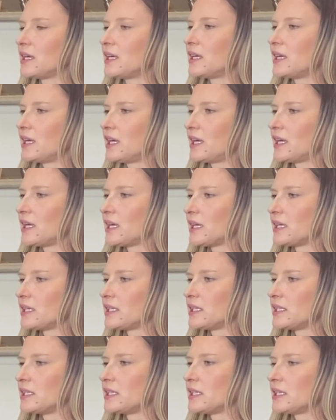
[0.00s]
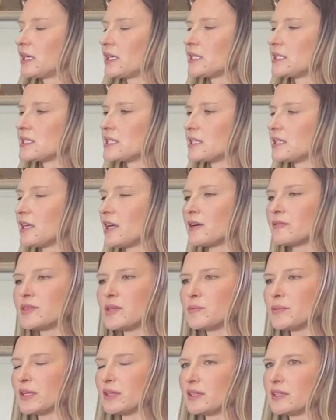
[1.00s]
And I didn't have the
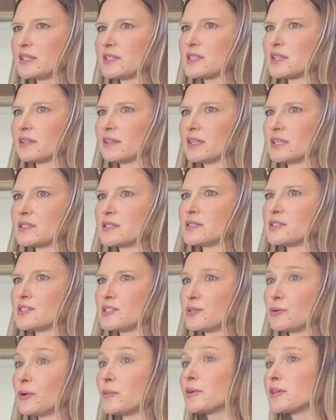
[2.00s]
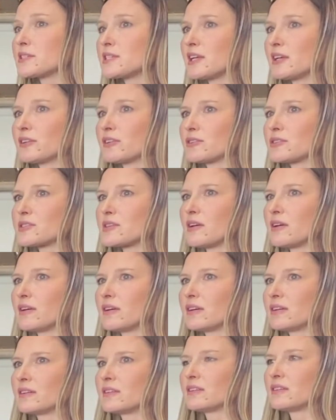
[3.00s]
ability to listen to a particular
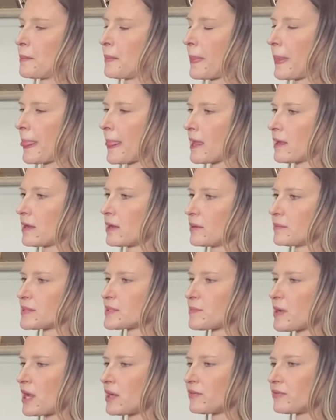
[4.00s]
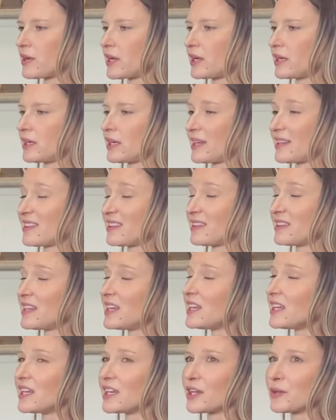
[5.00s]
song. Spotify, I
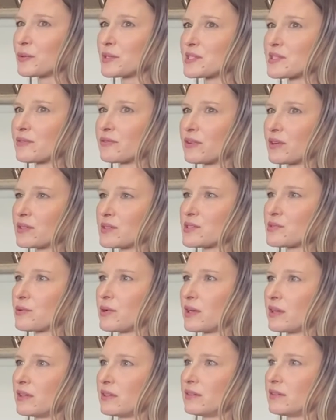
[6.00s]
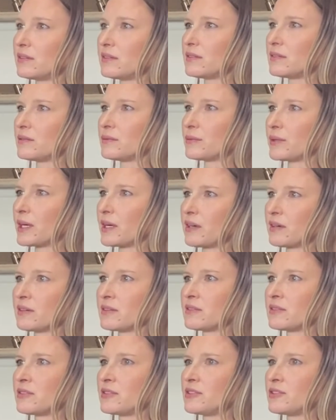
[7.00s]
think, was the first one
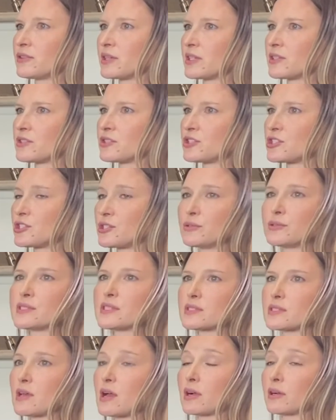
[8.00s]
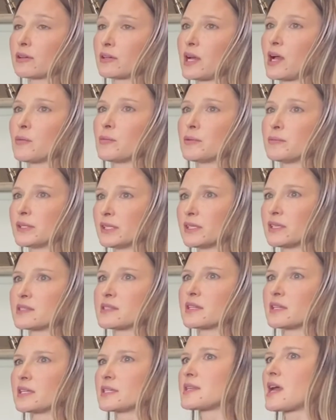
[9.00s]
where you could choose a song or an album and
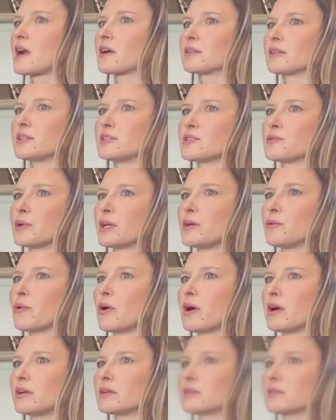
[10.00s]
listen exactly to what you want.